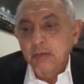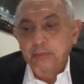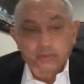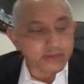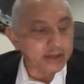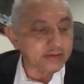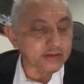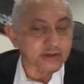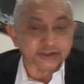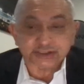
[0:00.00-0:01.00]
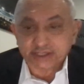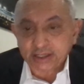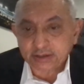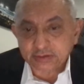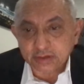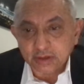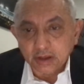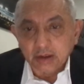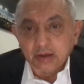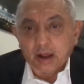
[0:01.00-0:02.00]
protecting their seat,
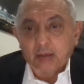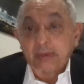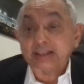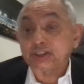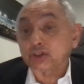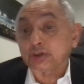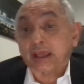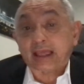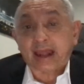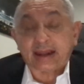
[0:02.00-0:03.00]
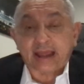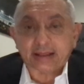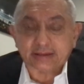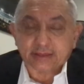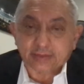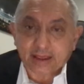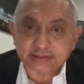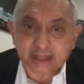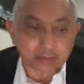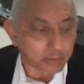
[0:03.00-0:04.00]
making sure they get elected the
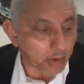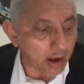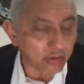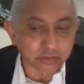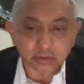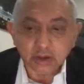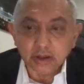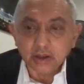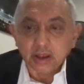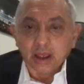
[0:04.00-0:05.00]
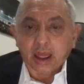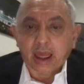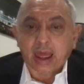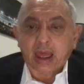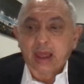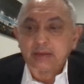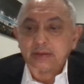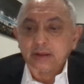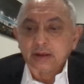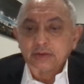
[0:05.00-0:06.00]
next time around.
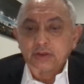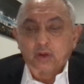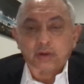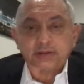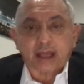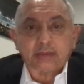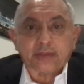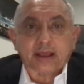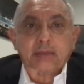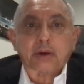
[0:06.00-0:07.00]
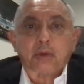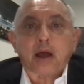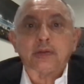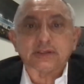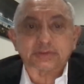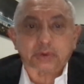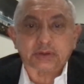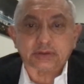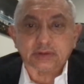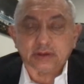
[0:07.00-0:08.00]
And the only time that they come around is
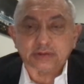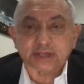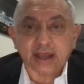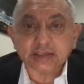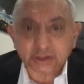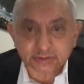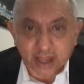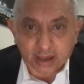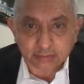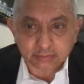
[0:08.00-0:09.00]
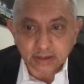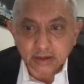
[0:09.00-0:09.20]
when it's election time.